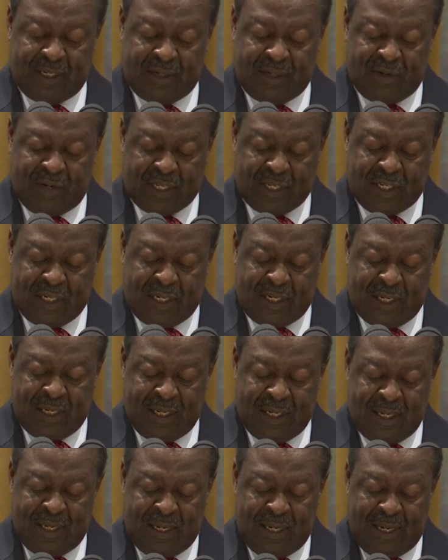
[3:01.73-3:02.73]
structure
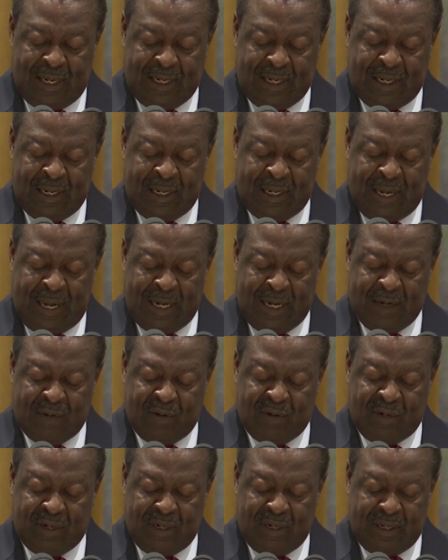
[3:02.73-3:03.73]
and an
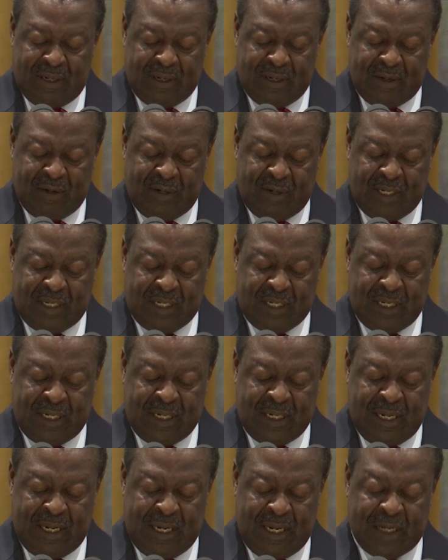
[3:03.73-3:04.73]
adequately
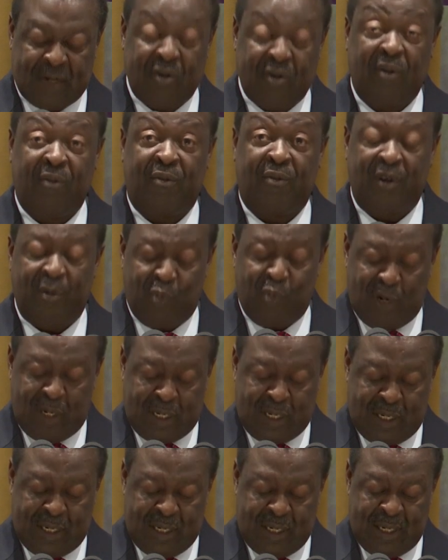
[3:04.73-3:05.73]
regulated electoral
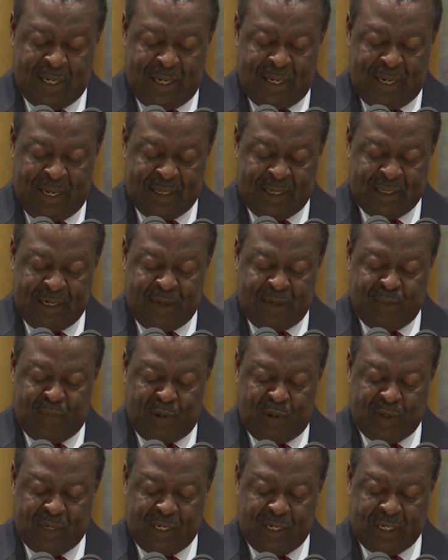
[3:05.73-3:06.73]
framework as an
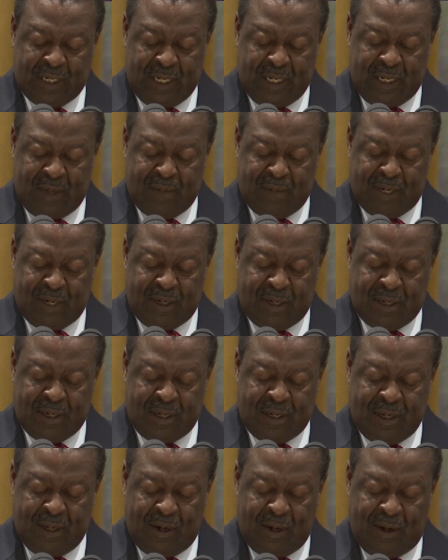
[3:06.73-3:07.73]
important element
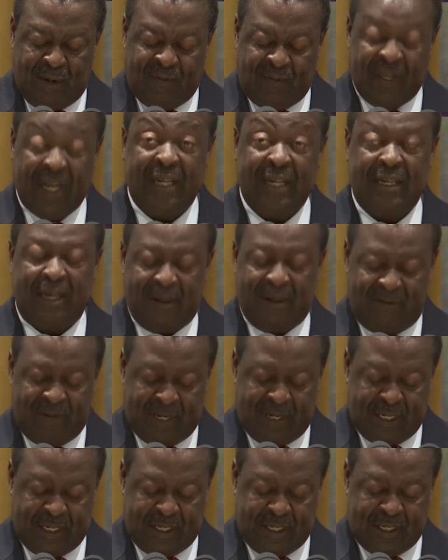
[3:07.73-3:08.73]
of that
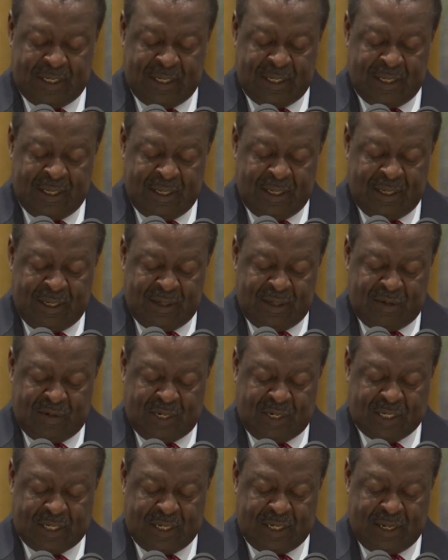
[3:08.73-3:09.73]
governance
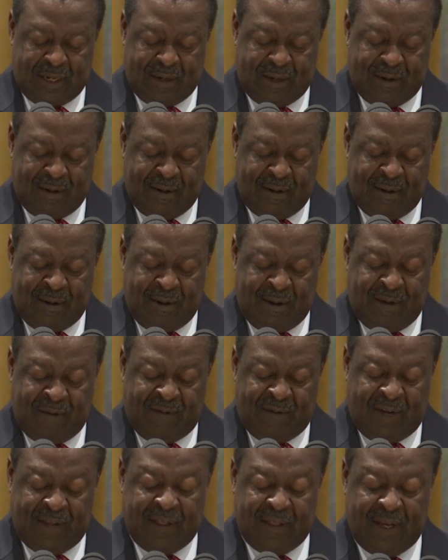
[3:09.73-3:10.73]
structure.
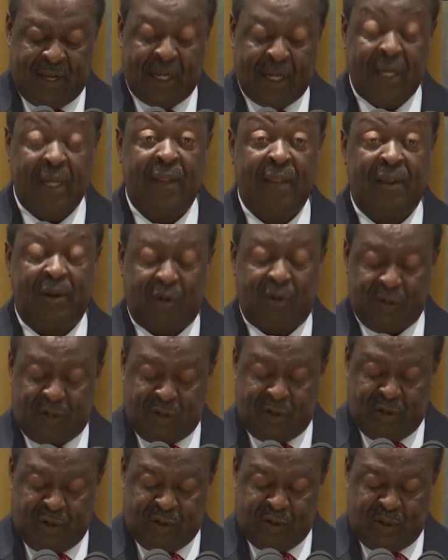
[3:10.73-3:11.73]
Further, the
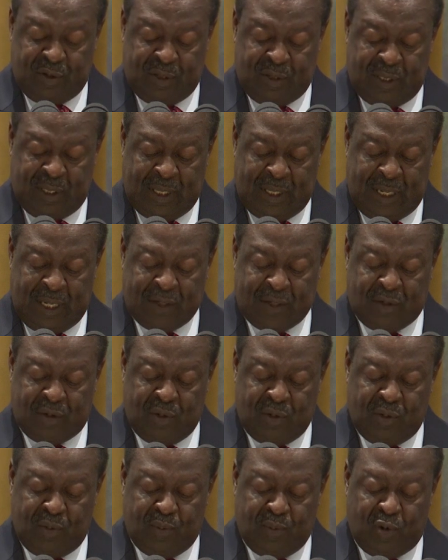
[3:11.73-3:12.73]
Constitution has
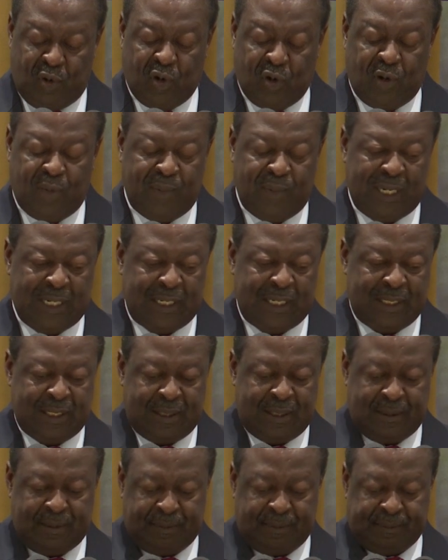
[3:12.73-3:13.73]
two broad pillars: